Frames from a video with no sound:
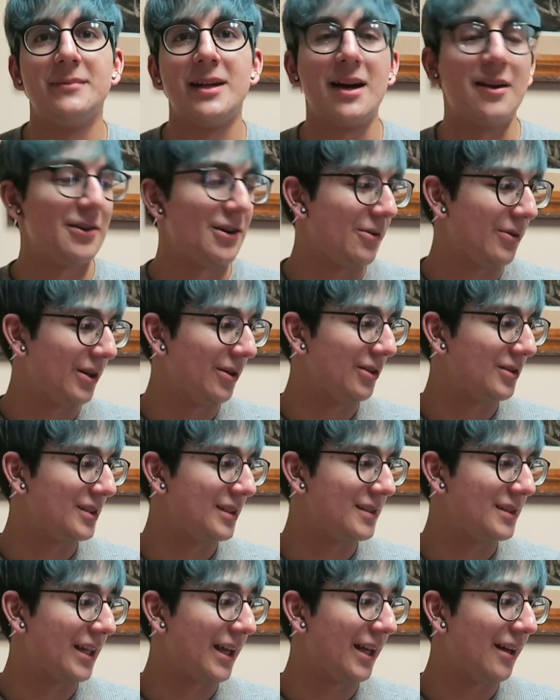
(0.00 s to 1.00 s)
I don't know what else
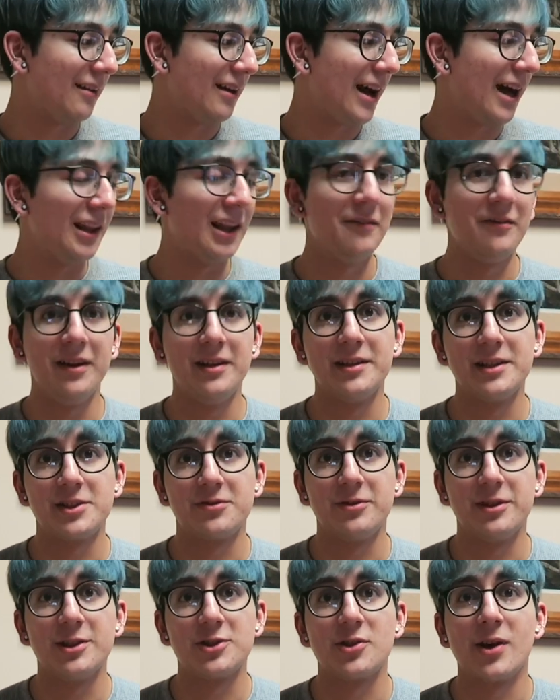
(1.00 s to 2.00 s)
to say. I love
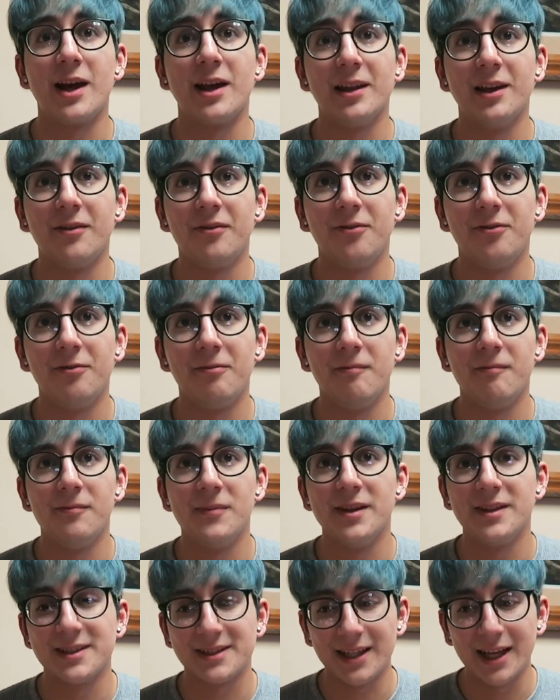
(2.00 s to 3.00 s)
Innisfree, so I love
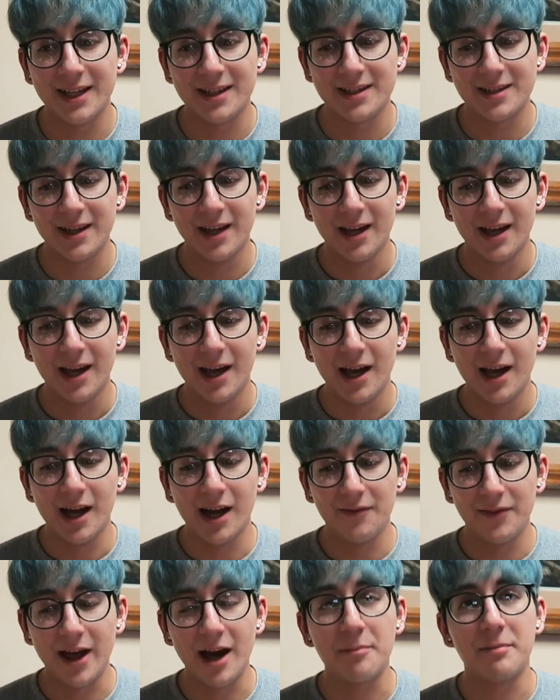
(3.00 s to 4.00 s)
the scent
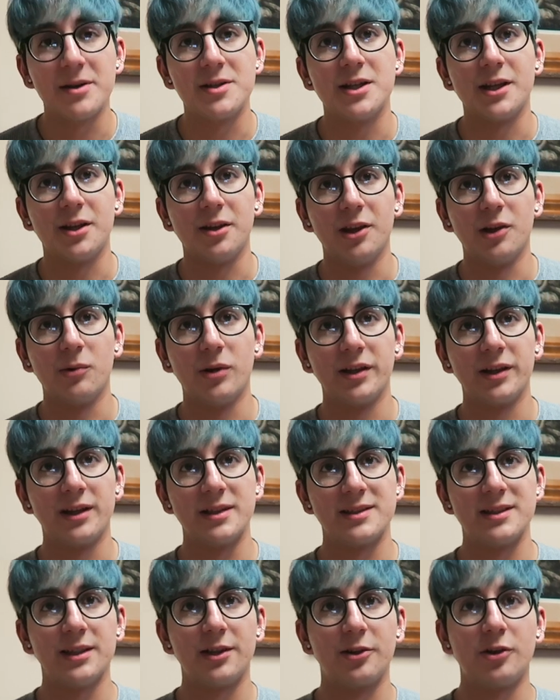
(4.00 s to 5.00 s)
of that particular one,
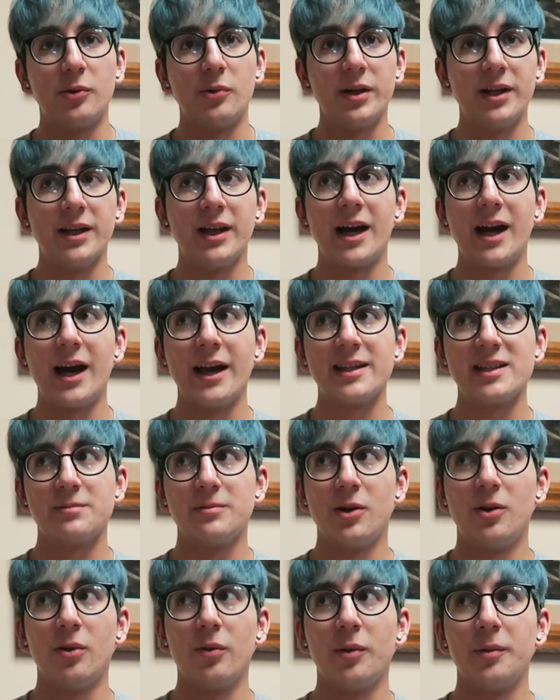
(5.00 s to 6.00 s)
because in Korea I
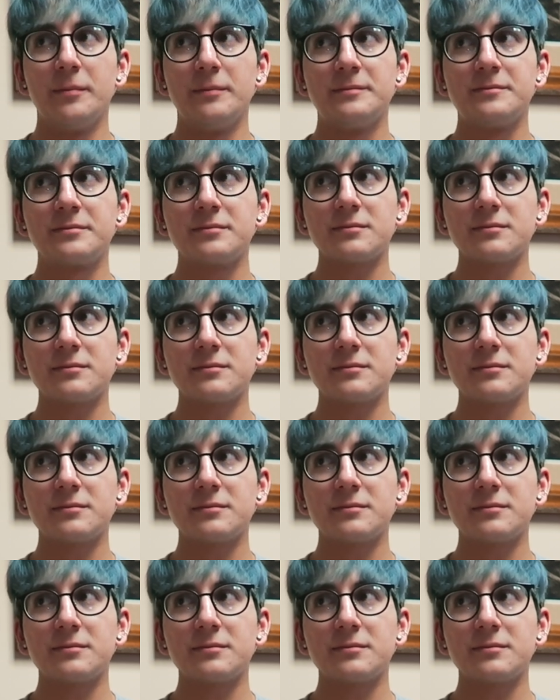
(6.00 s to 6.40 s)
smelled